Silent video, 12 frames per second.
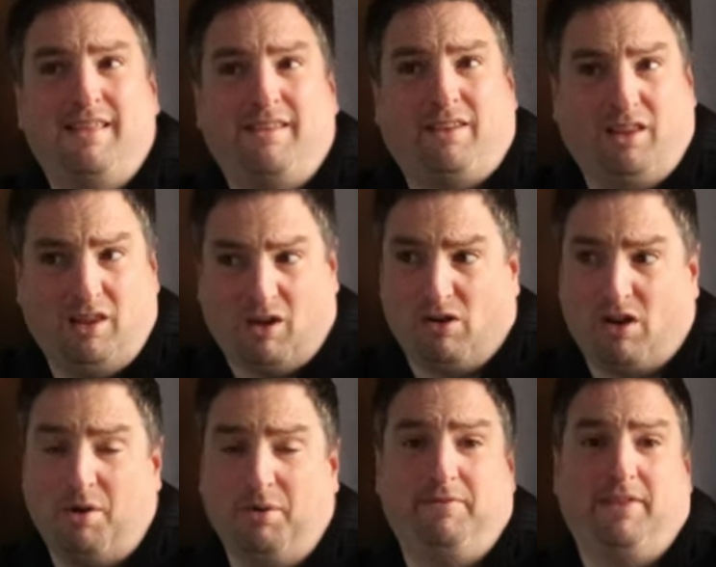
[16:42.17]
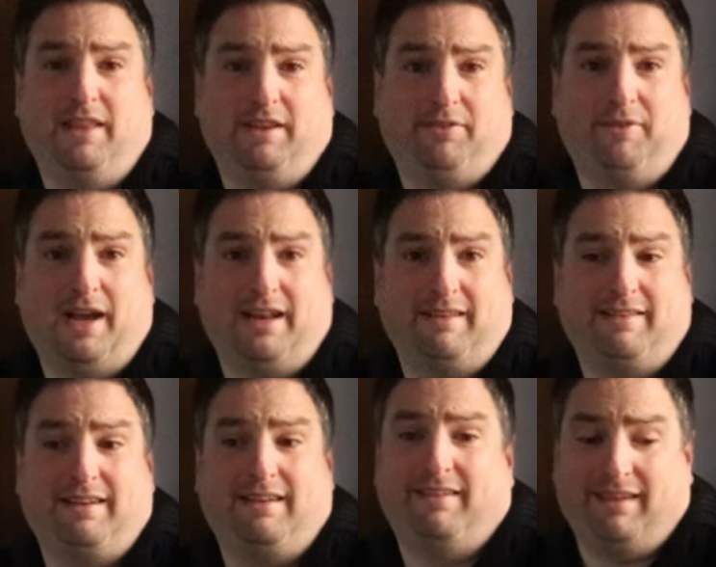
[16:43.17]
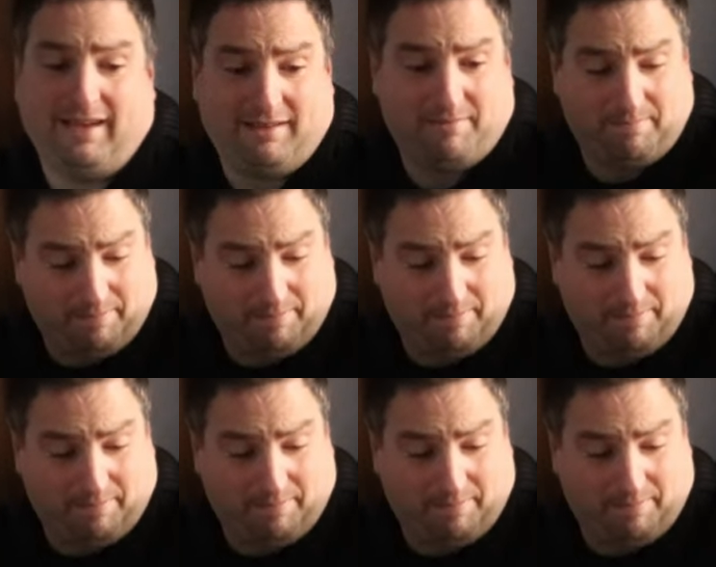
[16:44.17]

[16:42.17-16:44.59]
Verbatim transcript: There's a lot going for this van, as you can see.